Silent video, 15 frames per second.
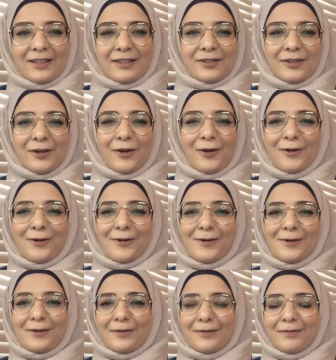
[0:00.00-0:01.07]

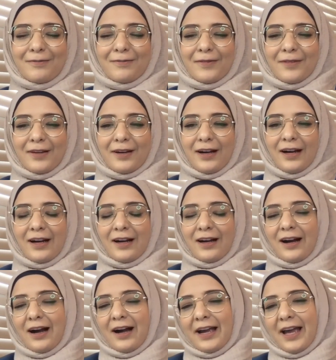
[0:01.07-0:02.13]
So
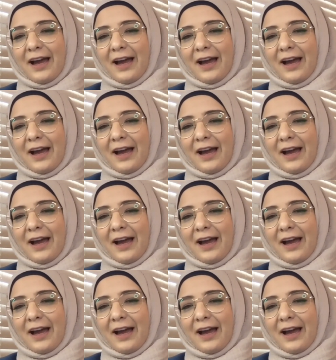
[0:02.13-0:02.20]
I